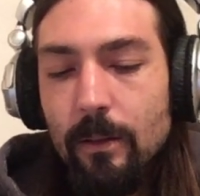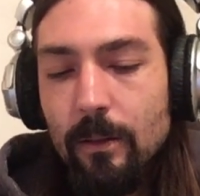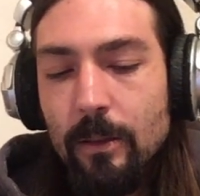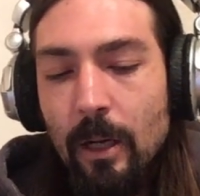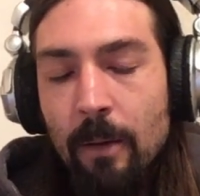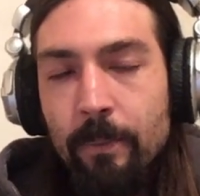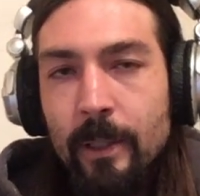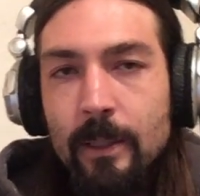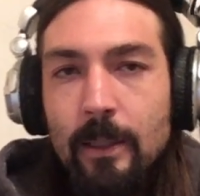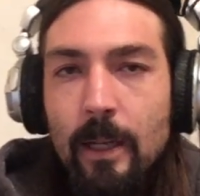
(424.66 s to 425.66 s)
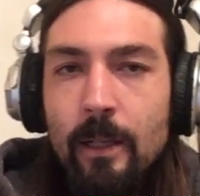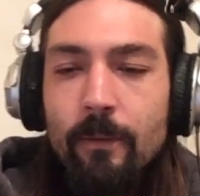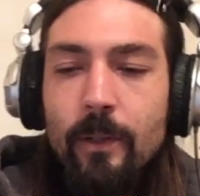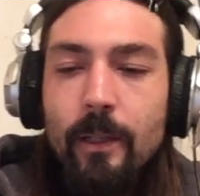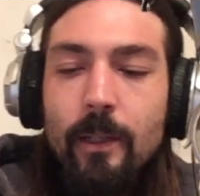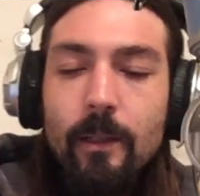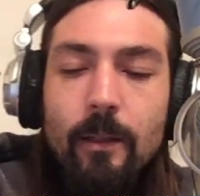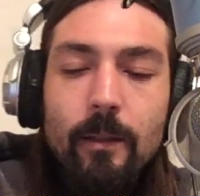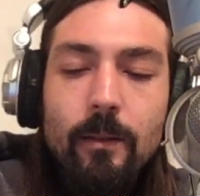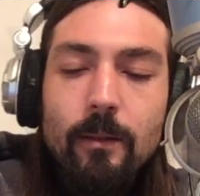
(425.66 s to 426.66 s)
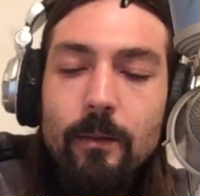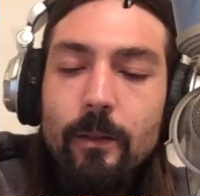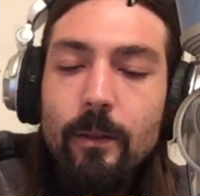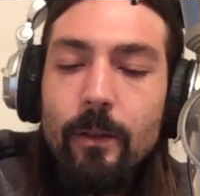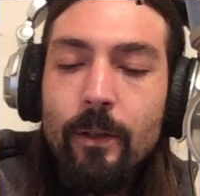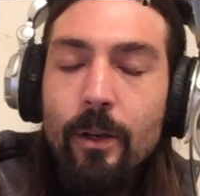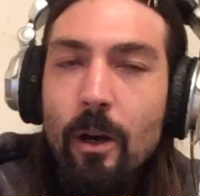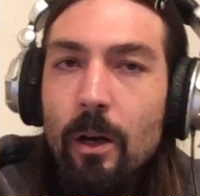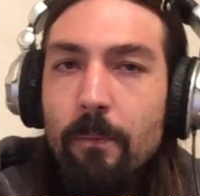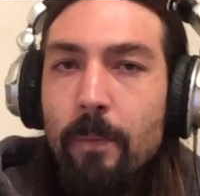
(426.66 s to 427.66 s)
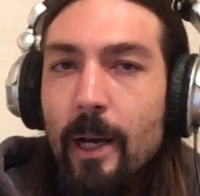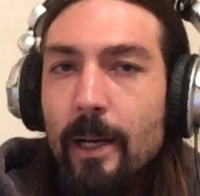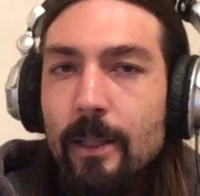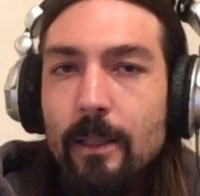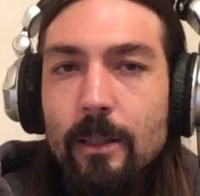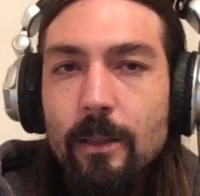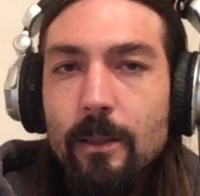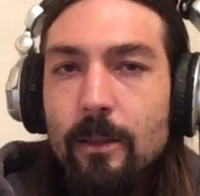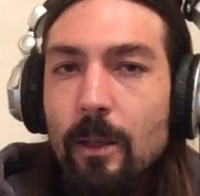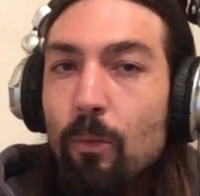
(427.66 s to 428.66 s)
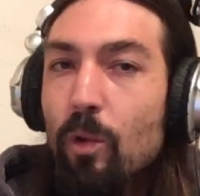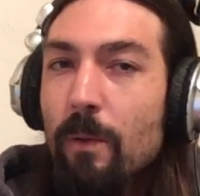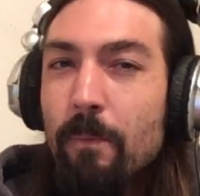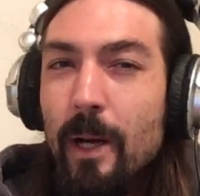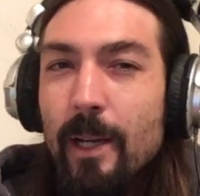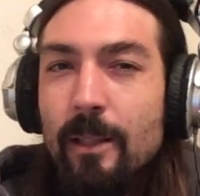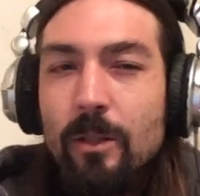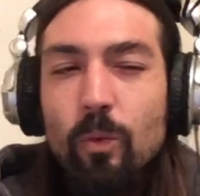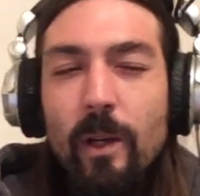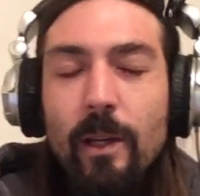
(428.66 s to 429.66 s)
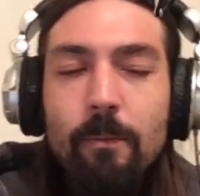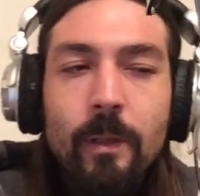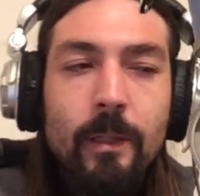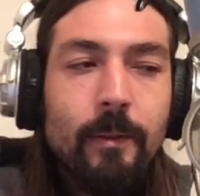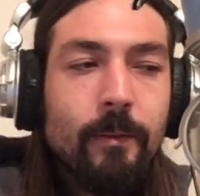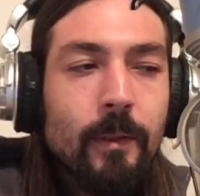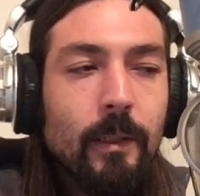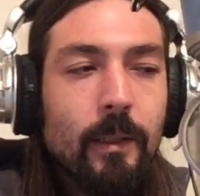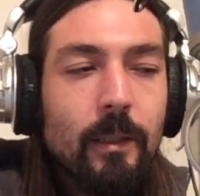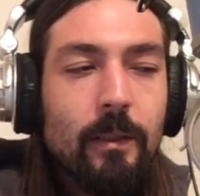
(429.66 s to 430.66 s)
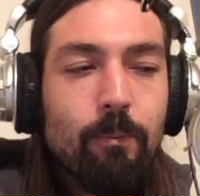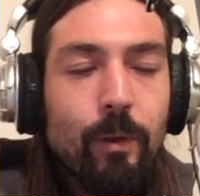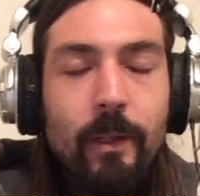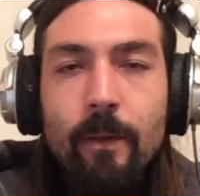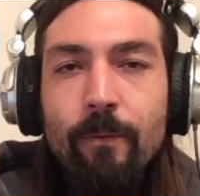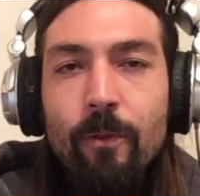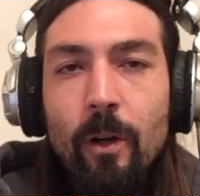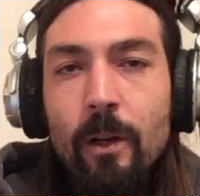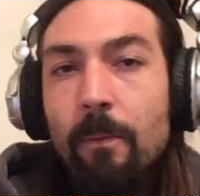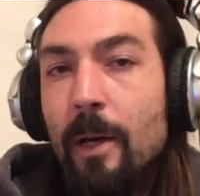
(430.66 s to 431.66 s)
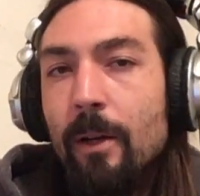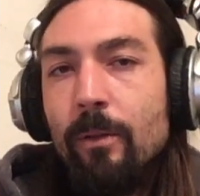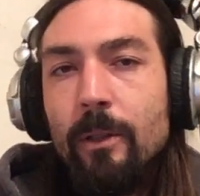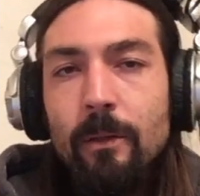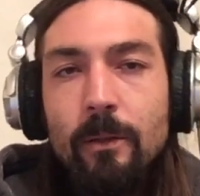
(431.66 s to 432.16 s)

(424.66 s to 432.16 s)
topics kind of in a non-biased, somewhat biased way, but he's pretty upfront about it.